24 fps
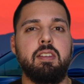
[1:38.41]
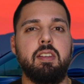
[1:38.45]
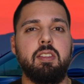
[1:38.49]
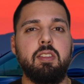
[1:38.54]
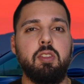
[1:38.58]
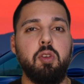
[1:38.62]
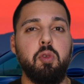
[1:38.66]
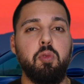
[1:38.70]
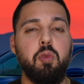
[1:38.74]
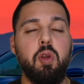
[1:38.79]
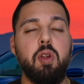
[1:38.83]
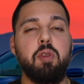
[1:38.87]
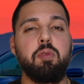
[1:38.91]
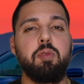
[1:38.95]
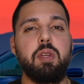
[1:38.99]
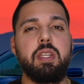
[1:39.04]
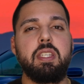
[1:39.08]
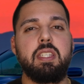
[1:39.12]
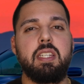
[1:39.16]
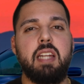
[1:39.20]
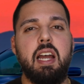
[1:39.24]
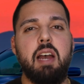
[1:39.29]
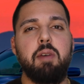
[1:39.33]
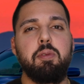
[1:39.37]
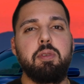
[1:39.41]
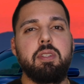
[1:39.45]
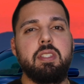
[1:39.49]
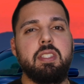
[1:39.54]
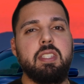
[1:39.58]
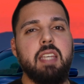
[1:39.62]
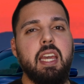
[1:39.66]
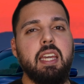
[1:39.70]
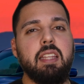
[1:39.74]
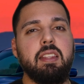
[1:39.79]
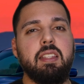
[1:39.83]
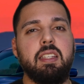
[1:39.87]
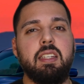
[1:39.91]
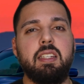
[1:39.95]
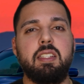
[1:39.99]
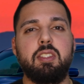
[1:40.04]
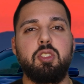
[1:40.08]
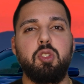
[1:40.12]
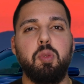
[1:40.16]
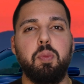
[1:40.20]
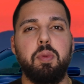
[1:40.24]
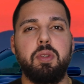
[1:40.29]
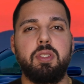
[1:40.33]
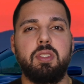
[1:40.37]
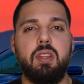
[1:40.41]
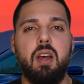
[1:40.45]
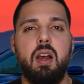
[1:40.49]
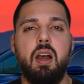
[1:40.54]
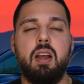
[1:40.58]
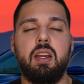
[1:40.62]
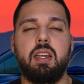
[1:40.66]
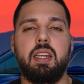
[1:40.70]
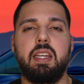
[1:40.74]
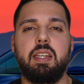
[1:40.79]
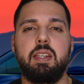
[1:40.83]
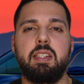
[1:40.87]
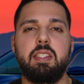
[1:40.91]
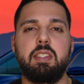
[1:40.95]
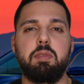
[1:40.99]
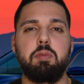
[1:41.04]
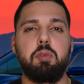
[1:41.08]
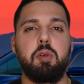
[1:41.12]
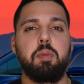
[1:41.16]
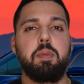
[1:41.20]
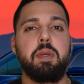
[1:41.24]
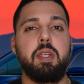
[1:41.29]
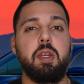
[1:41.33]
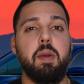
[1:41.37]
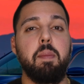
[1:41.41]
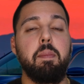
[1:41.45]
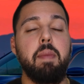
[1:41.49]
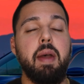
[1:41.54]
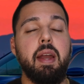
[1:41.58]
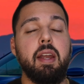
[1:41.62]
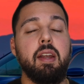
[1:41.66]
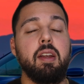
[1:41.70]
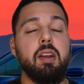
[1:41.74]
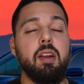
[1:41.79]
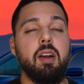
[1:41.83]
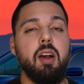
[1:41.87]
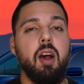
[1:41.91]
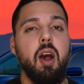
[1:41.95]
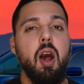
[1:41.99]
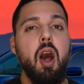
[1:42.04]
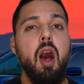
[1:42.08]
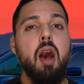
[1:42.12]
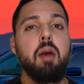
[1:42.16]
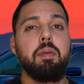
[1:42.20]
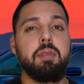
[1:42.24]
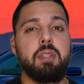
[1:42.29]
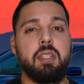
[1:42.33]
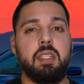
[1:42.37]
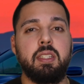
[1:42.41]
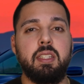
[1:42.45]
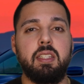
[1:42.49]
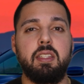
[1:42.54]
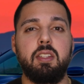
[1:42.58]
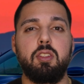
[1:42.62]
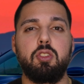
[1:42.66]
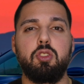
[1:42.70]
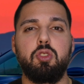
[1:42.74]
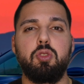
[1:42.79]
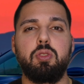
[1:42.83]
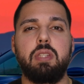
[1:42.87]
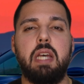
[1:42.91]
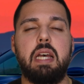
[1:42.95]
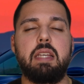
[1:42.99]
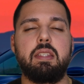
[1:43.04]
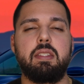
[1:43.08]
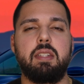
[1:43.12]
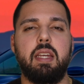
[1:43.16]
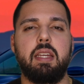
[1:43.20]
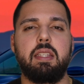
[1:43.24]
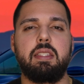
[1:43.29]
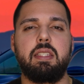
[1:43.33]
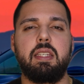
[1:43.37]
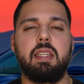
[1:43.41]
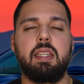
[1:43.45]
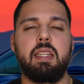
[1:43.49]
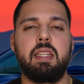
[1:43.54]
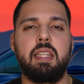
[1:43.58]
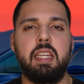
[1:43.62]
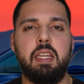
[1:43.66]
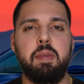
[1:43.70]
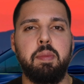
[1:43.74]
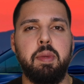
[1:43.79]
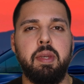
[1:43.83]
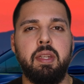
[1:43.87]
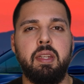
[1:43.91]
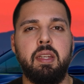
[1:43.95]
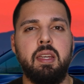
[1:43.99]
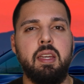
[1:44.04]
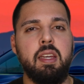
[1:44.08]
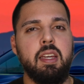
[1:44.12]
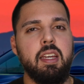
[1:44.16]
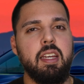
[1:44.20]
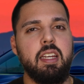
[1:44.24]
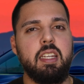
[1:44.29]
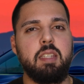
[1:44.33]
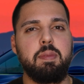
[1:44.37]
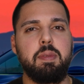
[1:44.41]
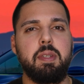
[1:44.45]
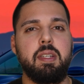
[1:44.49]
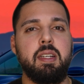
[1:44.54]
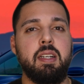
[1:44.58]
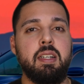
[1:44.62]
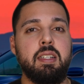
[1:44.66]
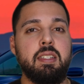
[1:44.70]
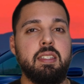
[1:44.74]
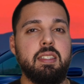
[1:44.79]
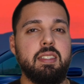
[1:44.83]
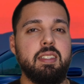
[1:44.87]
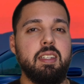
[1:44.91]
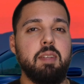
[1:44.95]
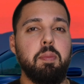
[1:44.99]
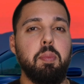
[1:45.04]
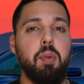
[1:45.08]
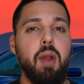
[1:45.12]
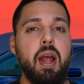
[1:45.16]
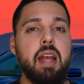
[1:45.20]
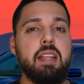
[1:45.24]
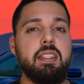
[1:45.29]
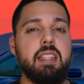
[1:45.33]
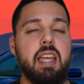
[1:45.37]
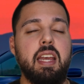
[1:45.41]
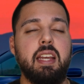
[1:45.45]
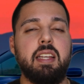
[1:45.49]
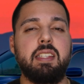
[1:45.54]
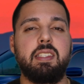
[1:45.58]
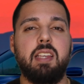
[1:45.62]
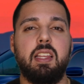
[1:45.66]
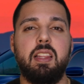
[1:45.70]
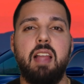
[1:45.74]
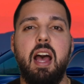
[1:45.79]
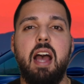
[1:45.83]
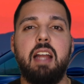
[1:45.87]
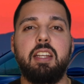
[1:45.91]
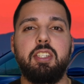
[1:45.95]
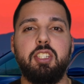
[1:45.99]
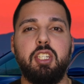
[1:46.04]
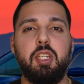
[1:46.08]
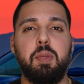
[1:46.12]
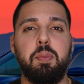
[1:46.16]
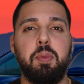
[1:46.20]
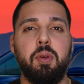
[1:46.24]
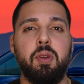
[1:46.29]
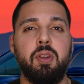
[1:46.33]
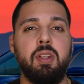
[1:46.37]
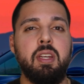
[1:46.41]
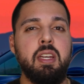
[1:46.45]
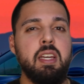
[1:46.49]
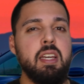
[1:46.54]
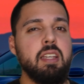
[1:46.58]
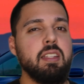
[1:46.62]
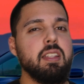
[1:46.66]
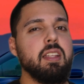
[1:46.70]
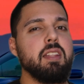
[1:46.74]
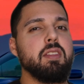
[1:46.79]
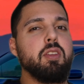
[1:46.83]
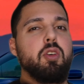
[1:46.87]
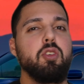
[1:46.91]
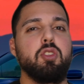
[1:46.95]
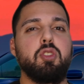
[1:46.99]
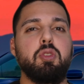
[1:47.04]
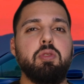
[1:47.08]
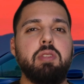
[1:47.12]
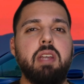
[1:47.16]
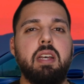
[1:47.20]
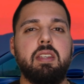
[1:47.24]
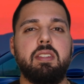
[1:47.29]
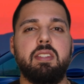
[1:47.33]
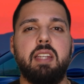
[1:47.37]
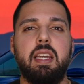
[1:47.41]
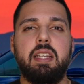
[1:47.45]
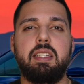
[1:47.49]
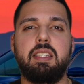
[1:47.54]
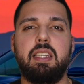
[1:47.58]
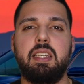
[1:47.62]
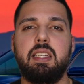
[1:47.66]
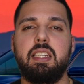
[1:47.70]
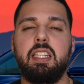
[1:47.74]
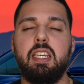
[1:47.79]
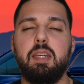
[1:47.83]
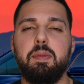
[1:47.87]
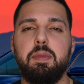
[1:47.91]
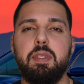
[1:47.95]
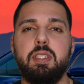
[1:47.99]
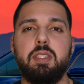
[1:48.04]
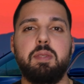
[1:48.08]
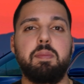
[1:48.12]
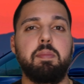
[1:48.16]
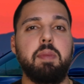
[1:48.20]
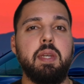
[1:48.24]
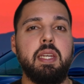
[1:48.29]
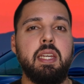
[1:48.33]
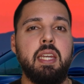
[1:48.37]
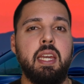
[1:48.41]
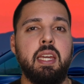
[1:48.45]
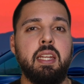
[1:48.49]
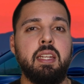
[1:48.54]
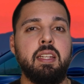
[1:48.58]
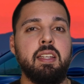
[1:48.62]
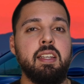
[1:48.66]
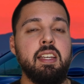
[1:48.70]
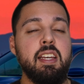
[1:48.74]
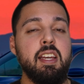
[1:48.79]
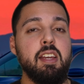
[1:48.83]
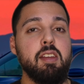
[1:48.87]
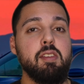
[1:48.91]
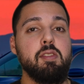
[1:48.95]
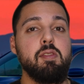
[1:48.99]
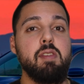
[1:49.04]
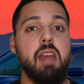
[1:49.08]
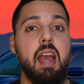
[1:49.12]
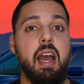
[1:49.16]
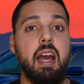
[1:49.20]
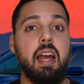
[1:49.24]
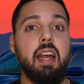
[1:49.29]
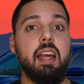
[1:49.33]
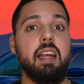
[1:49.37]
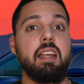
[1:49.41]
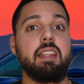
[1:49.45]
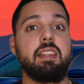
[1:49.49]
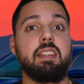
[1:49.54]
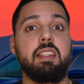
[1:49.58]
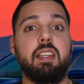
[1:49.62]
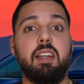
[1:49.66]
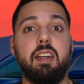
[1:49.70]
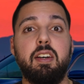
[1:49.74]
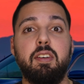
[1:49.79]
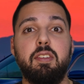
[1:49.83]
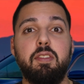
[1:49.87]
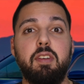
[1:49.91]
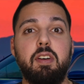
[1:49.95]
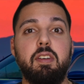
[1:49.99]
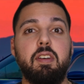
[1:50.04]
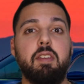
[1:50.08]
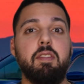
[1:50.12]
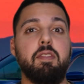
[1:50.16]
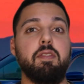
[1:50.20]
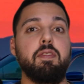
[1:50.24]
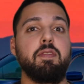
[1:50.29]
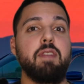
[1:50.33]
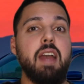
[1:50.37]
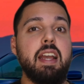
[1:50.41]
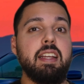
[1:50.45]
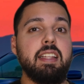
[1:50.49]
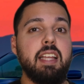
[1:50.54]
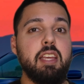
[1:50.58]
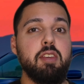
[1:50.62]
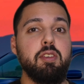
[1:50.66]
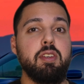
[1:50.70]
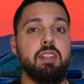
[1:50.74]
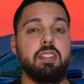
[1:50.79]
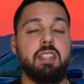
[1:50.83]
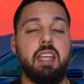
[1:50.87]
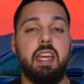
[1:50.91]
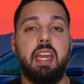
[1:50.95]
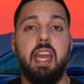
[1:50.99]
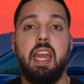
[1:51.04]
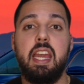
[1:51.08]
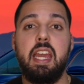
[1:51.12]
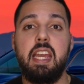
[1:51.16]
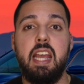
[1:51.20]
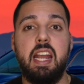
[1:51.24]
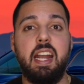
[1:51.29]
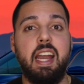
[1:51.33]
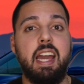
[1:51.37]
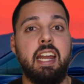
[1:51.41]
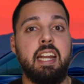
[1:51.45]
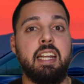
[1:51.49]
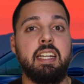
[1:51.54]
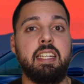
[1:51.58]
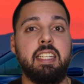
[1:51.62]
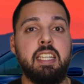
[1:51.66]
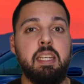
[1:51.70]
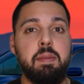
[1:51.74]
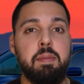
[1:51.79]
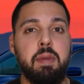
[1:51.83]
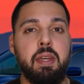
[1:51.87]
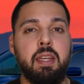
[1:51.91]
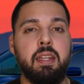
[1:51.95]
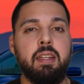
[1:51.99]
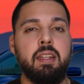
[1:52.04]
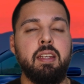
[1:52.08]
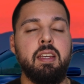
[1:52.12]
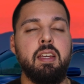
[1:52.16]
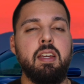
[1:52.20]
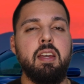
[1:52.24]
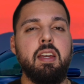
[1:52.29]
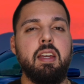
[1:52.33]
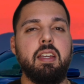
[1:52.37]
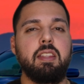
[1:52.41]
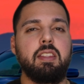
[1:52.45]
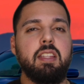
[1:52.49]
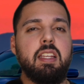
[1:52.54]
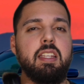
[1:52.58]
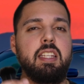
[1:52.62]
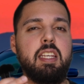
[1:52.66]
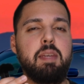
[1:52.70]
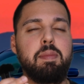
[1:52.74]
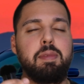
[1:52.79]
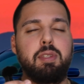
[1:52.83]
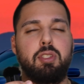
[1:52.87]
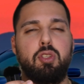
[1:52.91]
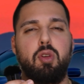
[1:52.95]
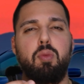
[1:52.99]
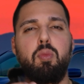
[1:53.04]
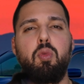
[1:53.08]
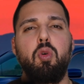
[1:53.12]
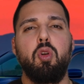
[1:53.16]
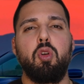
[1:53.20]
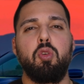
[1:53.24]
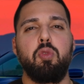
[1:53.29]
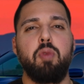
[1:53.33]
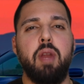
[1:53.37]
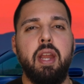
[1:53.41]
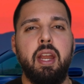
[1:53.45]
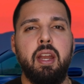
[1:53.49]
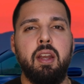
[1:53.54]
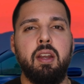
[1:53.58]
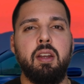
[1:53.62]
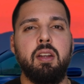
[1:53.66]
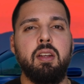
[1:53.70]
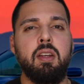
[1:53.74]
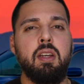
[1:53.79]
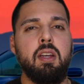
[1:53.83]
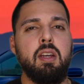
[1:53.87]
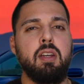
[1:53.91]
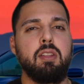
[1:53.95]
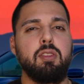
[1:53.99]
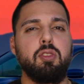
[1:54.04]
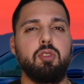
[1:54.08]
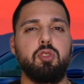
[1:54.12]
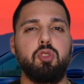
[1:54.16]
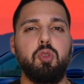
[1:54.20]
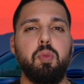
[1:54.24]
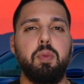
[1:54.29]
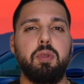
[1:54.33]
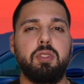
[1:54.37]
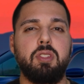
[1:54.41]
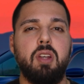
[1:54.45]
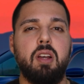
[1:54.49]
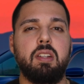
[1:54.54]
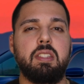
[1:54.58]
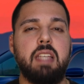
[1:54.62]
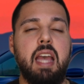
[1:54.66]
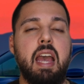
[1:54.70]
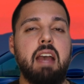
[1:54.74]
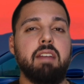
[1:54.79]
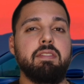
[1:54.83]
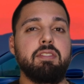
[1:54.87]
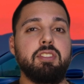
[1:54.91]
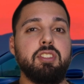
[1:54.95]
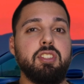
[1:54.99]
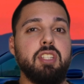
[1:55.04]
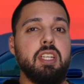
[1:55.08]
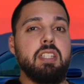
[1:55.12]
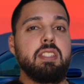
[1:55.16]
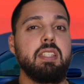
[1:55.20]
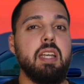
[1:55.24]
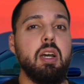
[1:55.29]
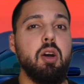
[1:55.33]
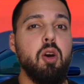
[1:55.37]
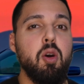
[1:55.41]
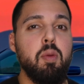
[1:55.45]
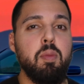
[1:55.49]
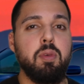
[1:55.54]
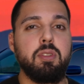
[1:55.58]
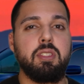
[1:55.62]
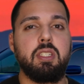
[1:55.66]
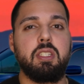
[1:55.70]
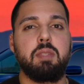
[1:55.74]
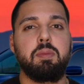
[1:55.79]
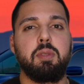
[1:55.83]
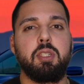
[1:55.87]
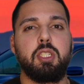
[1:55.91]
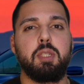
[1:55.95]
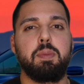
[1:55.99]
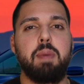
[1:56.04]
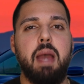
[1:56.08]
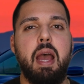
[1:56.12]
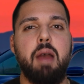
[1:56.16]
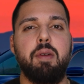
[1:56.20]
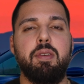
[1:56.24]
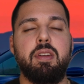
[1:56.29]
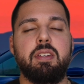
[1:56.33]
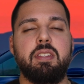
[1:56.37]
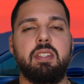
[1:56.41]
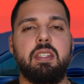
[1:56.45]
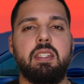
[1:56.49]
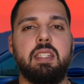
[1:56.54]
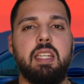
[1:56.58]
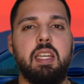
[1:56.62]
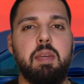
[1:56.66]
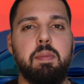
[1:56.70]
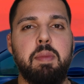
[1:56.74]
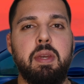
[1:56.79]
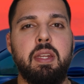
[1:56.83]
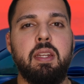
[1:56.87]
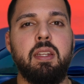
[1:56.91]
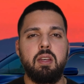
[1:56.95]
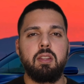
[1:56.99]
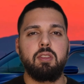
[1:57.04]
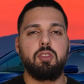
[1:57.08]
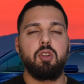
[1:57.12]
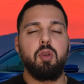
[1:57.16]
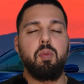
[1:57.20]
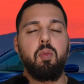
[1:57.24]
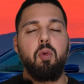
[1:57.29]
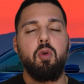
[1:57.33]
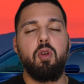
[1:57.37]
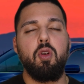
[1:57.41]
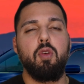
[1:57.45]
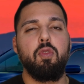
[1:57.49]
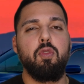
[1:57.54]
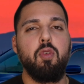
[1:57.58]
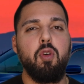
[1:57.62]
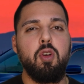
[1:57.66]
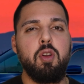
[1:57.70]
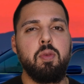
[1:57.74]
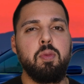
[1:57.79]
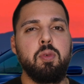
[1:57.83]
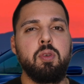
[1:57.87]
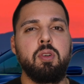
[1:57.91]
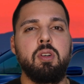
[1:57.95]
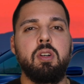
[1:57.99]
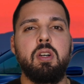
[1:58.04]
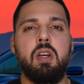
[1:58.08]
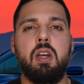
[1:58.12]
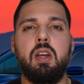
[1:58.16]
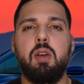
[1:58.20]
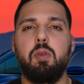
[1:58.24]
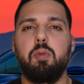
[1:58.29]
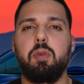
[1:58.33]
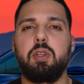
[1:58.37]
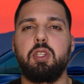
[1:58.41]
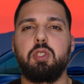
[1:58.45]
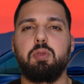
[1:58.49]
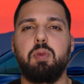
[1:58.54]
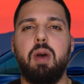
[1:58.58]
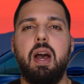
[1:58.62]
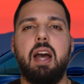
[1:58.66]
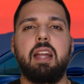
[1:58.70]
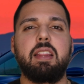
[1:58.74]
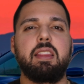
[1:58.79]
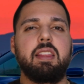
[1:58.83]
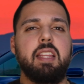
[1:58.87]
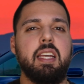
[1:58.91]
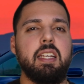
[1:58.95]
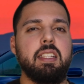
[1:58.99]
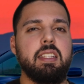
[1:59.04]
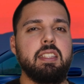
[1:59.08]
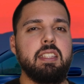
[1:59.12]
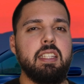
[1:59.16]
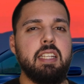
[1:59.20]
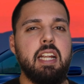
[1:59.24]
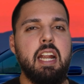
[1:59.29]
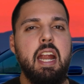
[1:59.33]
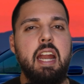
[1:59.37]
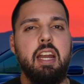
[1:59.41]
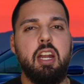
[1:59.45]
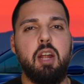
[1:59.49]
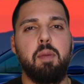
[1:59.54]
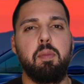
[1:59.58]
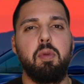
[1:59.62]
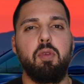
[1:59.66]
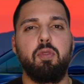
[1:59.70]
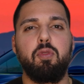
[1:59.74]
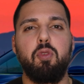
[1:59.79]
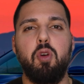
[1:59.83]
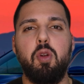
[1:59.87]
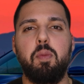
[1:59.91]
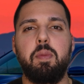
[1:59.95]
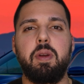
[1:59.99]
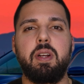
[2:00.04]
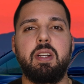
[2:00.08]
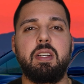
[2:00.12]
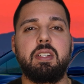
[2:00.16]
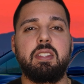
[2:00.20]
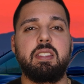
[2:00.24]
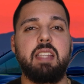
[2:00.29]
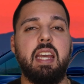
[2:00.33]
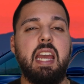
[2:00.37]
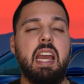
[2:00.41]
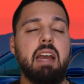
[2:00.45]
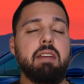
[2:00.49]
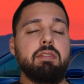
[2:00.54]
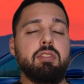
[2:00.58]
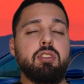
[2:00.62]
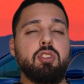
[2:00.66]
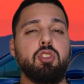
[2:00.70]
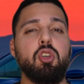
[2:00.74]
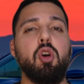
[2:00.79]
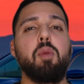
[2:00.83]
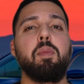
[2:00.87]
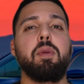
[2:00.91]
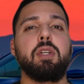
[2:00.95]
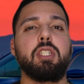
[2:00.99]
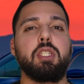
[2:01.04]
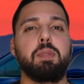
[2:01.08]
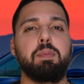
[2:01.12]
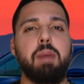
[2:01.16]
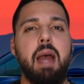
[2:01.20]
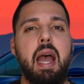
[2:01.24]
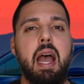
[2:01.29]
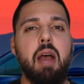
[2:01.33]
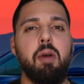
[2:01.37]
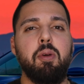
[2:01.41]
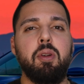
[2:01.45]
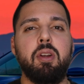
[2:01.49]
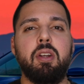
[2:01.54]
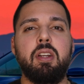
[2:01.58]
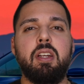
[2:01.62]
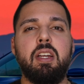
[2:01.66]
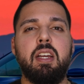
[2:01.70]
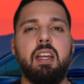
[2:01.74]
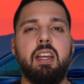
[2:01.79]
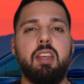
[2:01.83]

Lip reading: The one reason I would say the super stock would be a better option than the 2018 Demon is because the price tag is a lot cheaper than those 2018 Demons. Being you got the fact that you can say, hey, I got a Demon. The Demons are more rare. The super stocks have just almost as much power as a Demon. They're more affordable, which is why I think they're at number 4 because they have so much power.